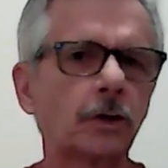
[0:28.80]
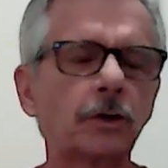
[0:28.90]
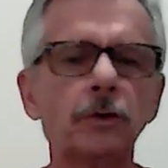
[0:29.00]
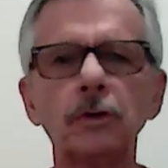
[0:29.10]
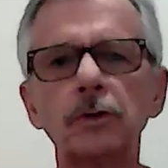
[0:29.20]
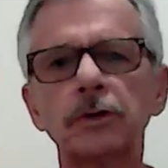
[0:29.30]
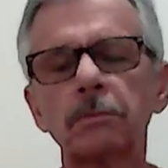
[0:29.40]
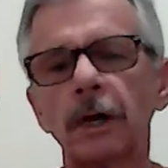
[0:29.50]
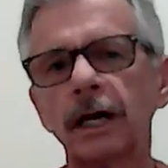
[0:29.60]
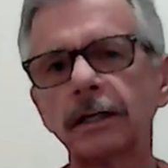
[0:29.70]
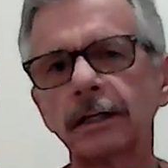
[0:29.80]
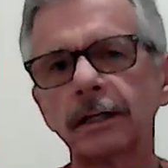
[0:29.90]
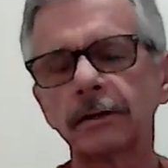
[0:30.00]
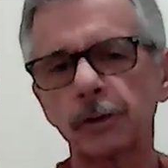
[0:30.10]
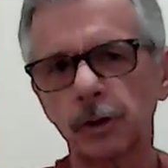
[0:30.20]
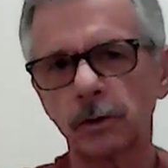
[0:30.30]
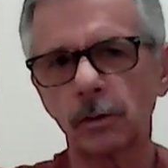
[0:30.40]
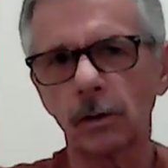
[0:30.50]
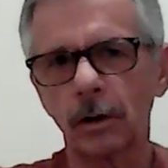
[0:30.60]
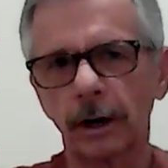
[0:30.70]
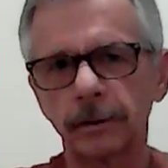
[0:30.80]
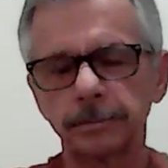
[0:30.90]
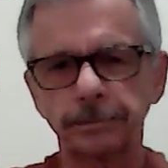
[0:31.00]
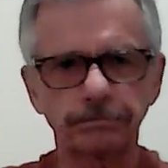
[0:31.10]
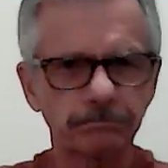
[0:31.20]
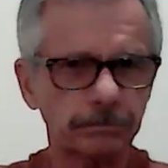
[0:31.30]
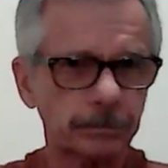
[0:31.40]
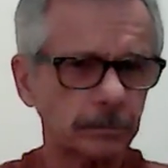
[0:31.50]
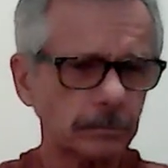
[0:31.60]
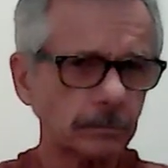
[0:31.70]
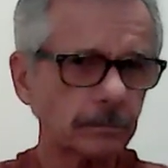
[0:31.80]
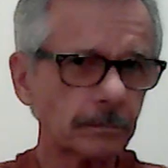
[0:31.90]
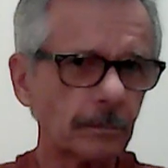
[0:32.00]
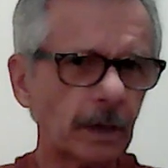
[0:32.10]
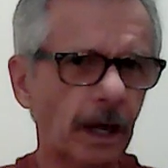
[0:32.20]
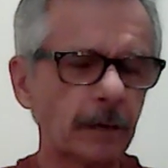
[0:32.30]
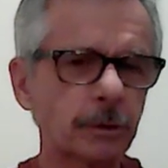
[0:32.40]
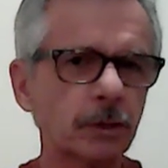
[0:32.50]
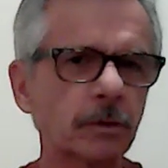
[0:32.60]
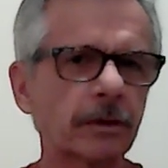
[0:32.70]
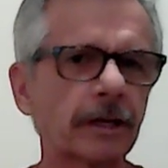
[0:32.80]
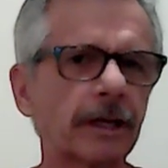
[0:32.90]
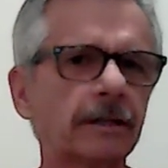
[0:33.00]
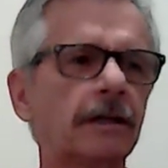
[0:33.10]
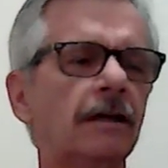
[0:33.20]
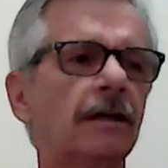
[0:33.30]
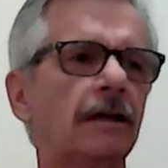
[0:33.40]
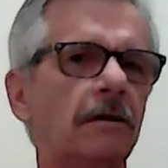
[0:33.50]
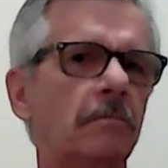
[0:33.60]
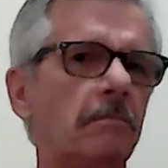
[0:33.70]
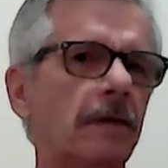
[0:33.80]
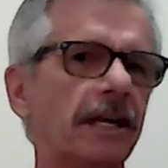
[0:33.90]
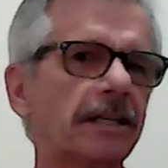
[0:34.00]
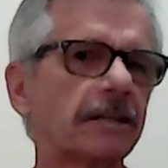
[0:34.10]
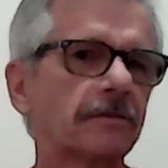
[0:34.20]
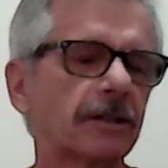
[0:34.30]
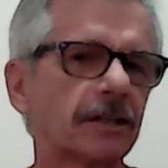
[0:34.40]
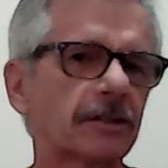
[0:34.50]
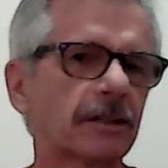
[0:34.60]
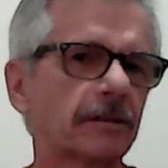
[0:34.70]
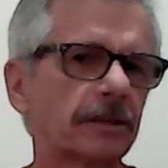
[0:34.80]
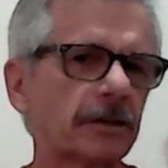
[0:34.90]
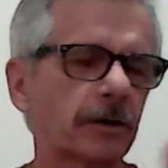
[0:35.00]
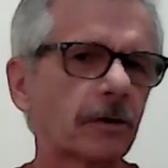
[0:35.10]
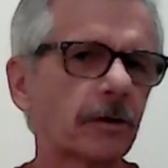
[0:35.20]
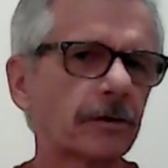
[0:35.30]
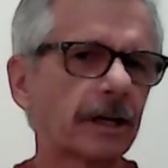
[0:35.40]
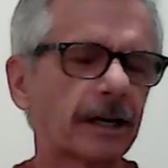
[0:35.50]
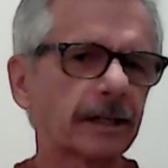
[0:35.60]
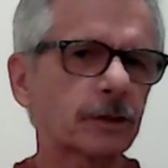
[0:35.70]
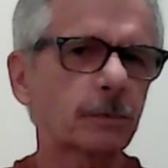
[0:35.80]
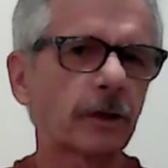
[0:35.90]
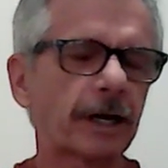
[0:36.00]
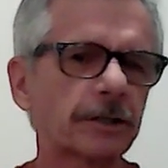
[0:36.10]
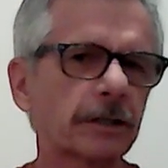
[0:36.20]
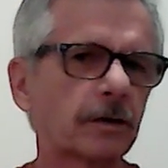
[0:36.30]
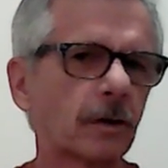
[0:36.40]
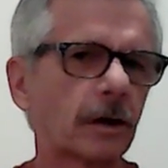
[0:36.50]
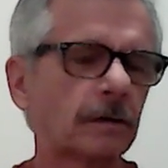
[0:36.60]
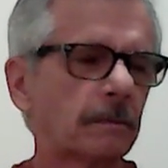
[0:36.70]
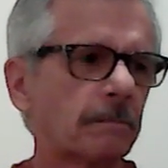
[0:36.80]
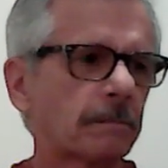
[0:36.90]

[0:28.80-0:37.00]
Who's Minding the Store? I'm sure that many of us have either heard that expression or